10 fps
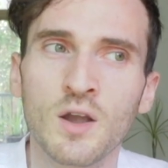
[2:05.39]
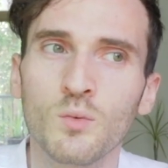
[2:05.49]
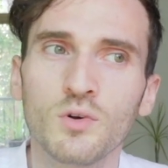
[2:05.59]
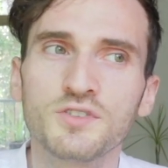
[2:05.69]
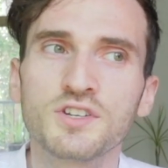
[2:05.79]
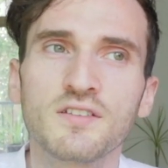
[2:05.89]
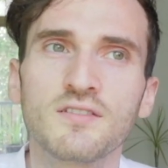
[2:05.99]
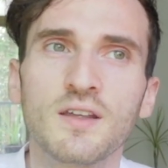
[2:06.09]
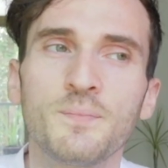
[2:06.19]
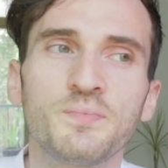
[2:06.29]
will
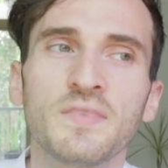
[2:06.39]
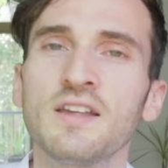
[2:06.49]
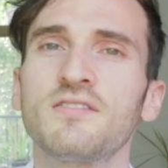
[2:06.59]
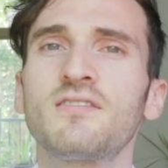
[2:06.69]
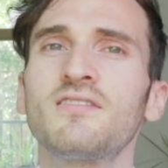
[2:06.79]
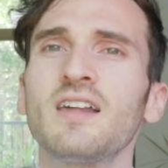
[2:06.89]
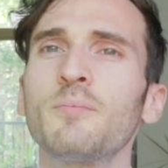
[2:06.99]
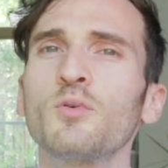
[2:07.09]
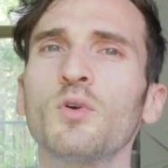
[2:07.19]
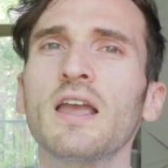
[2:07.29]
just
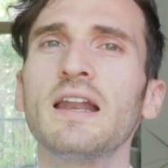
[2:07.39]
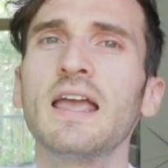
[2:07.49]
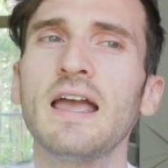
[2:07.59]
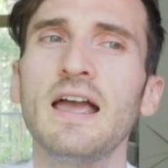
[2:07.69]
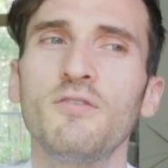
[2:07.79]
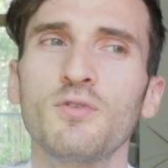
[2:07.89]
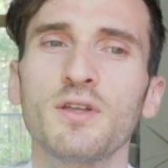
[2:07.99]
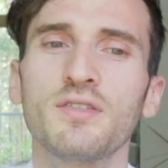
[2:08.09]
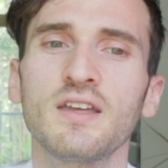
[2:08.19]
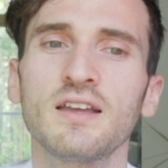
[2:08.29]
separate
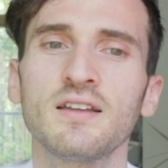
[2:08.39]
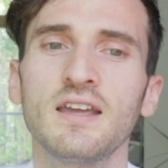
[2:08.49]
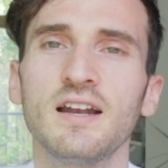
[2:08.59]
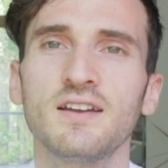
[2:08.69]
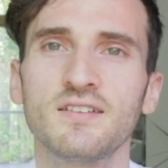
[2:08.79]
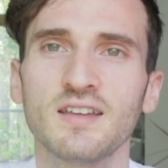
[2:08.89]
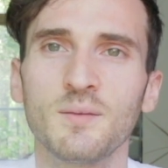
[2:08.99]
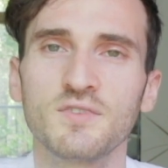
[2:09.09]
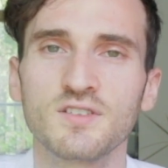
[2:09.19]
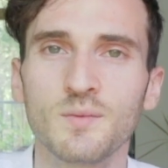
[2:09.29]
everything in an
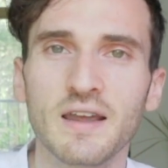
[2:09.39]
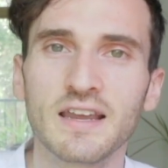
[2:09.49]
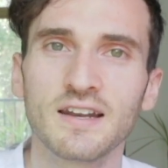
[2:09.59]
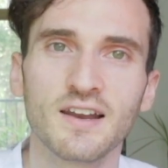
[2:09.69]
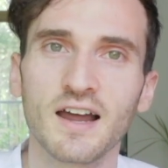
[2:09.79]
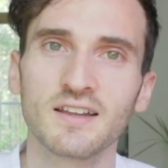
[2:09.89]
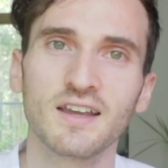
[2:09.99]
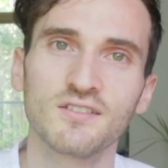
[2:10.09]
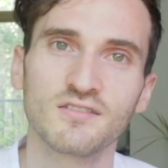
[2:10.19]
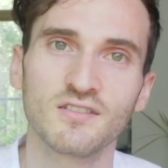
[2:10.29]
attempt to make it not
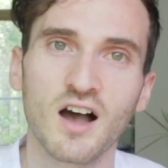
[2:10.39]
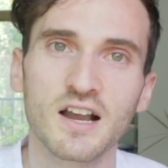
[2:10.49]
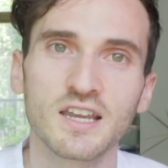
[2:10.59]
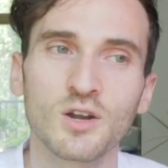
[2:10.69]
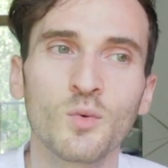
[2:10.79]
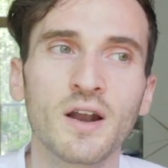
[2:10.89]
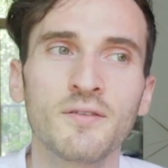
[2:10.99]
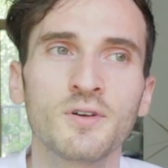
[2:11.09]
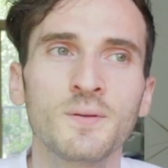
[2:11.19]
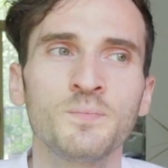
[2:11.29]
get soggy or
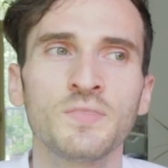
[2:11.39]
whatever.